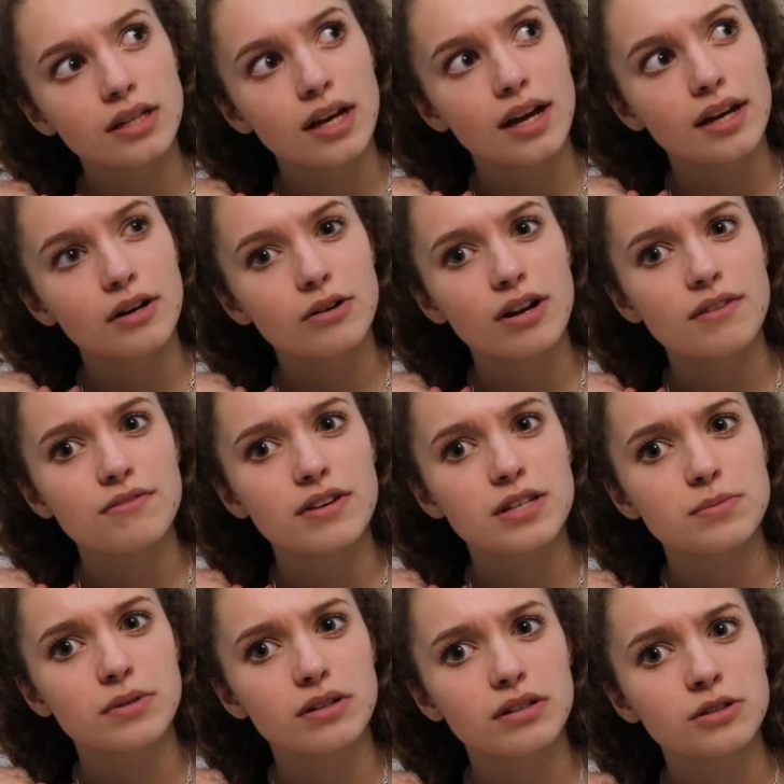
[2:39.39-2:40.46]
Yeah, I don't have
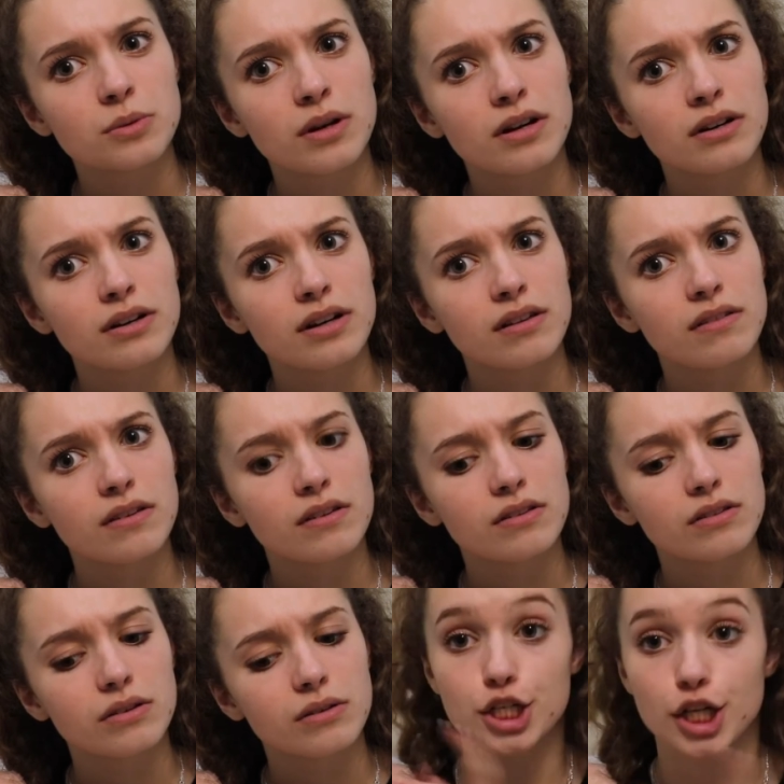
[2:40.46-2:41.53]
Facebook or Twitter or anything,
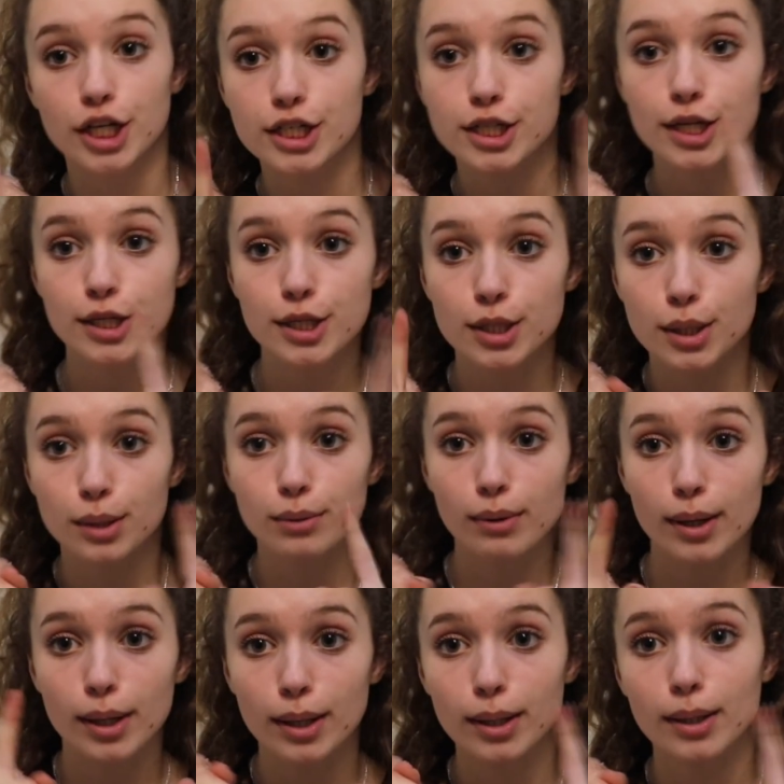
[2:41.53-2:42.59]
so just
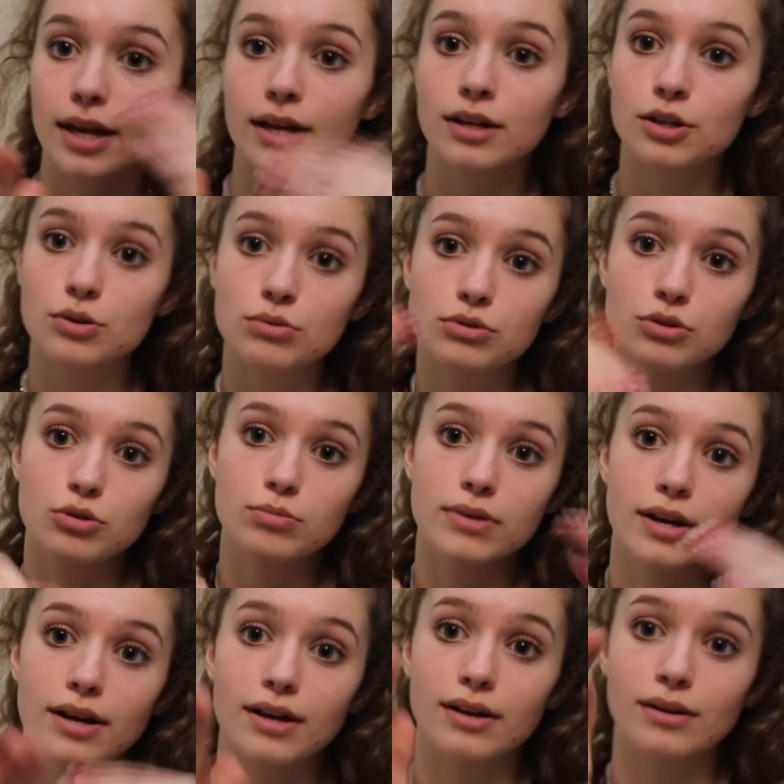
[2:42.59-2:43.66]
Instagram and YouTube
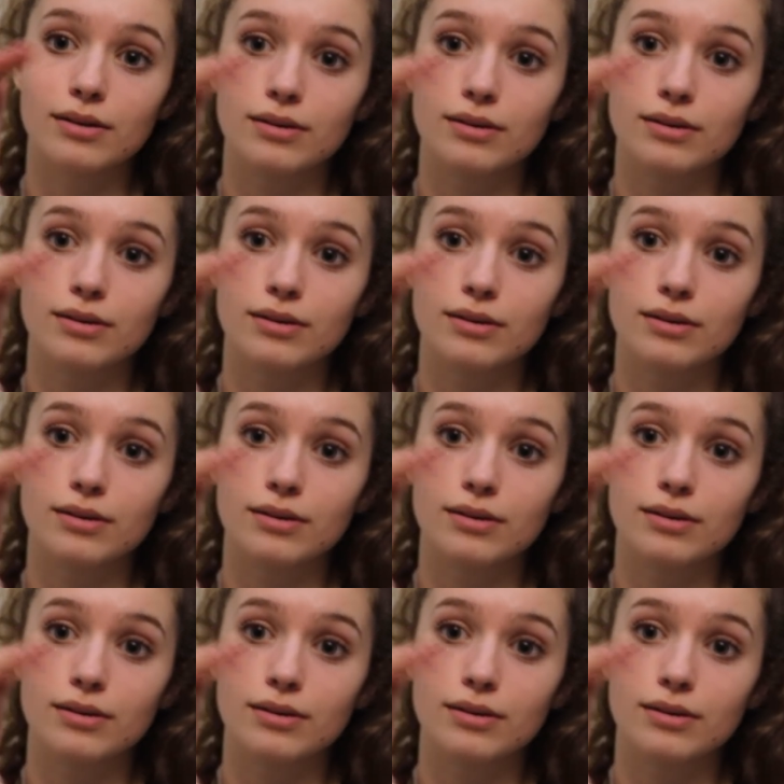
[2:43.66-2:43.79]
now.